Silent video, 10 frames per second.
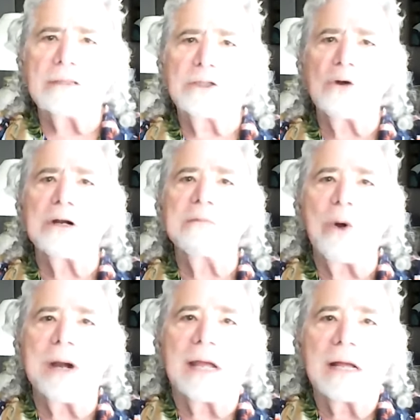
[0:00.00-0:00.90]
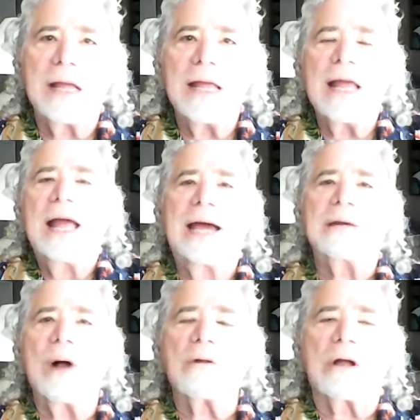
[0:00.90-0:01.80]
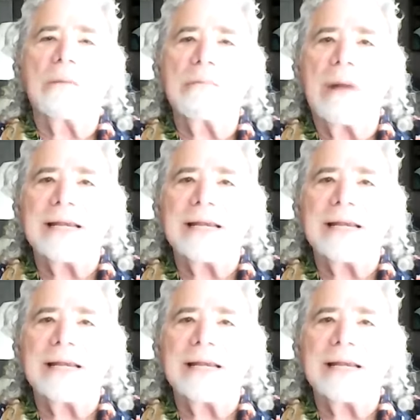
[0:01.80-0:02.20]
So, good morning and welcome.